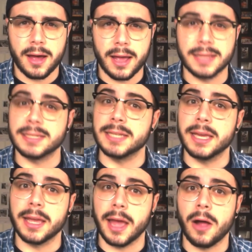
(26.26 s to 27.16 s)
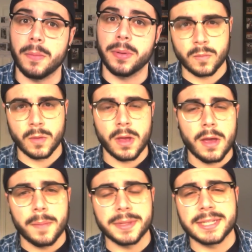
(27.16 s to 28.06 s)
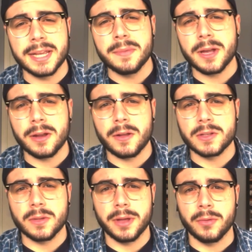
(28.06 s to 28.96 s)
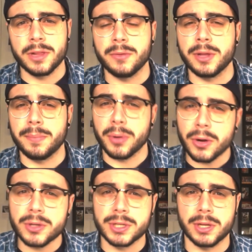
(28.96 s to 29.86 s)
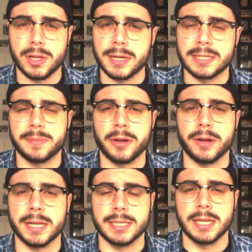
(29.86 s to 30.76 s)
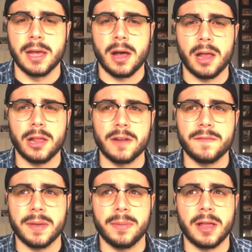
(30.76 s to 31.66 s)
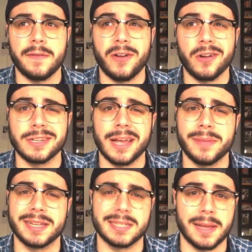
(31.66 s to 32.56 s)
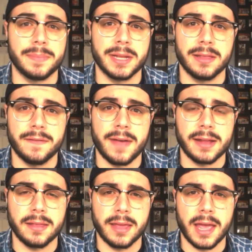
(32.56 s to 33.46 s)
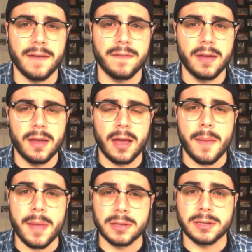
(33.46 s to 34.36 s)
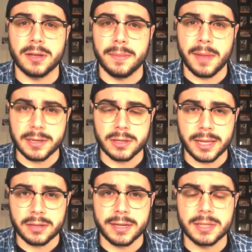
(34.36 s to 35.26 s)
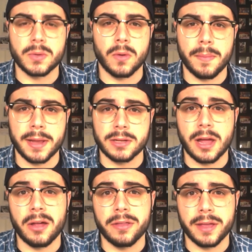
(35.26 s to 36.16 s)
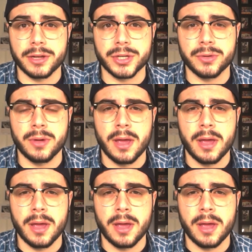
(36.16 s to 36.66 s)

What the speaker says: and seeking help. But stigma can also be a really, really personal experience. A lot of people have a hard time accepting the fact that they have a mental illness or a mental health issue